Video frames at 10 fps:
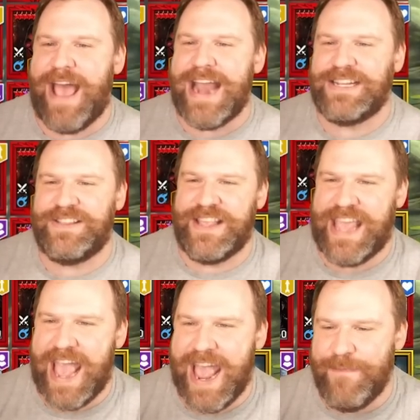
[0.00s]
added to the
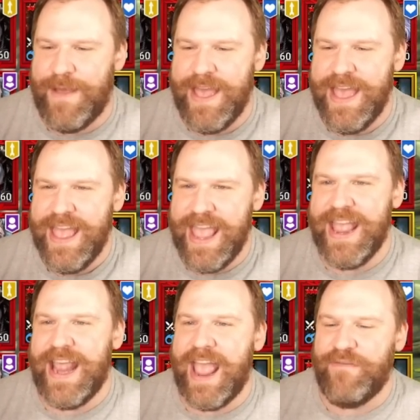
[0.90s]
game
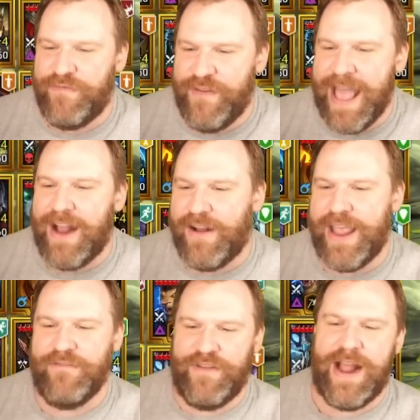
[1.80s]
in a
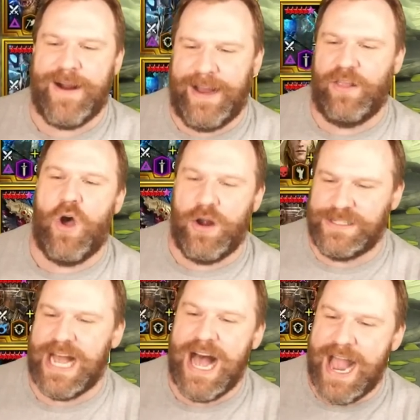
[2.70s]
very, very long
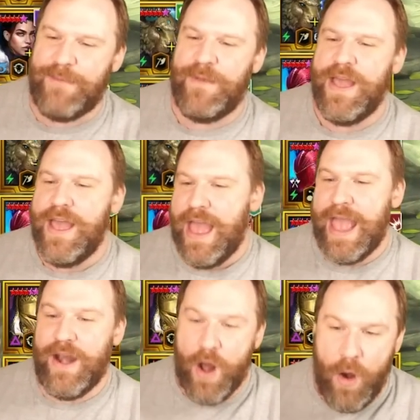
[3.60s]
time.
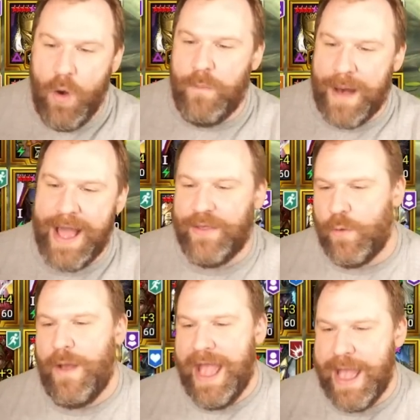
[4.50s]
And oh, by the
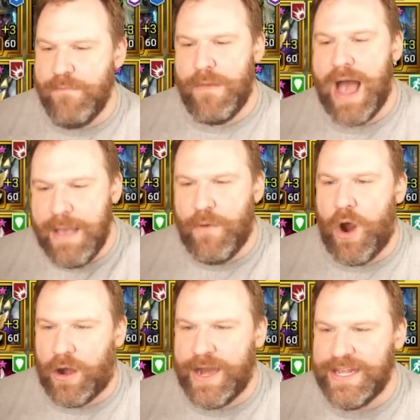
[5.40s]
way, my
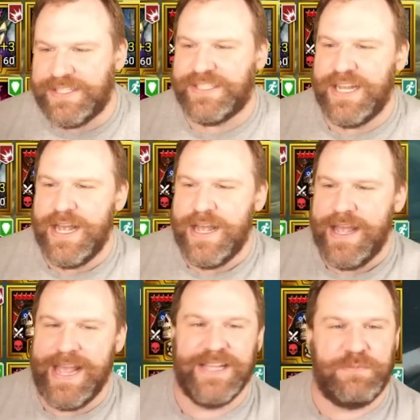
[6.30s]
MARIUS
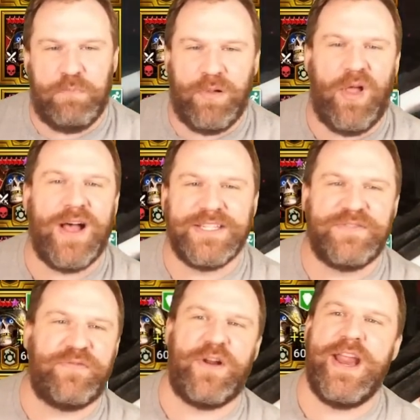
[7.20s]
is plus
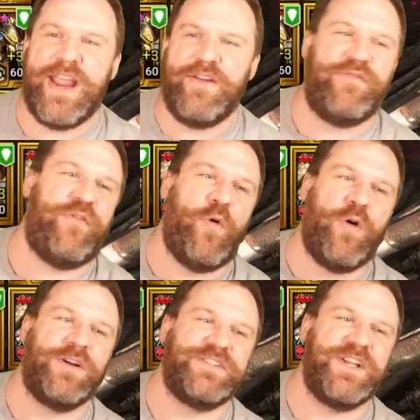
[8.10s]
freaking
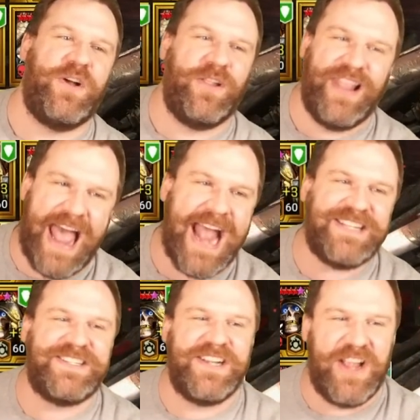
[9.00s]
4. So
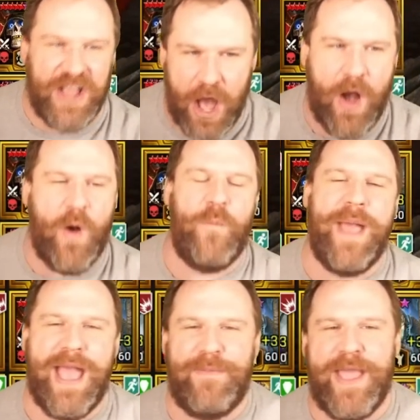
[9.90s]
let's go,
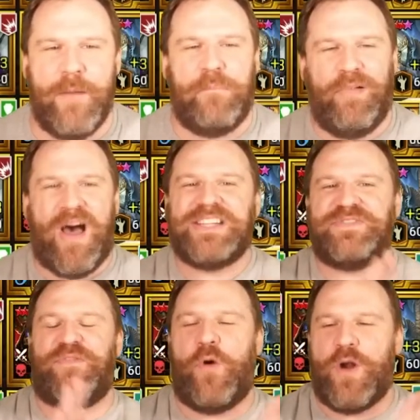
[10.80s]
baby. A plus
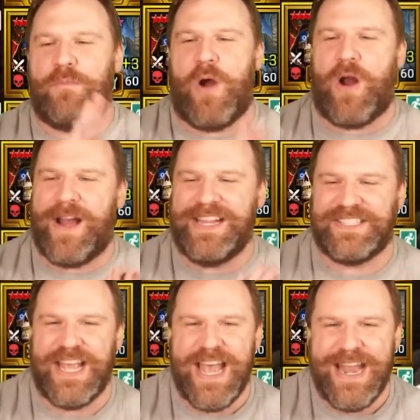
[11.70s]
4
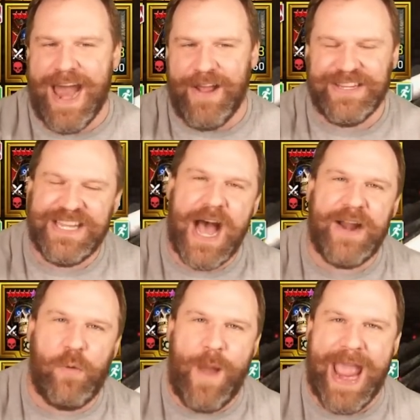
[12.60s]
MARIUS. Now he's
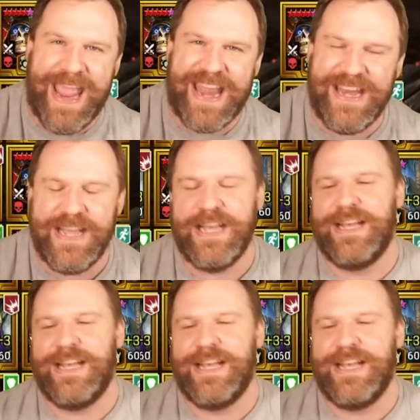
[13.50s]
not awakened.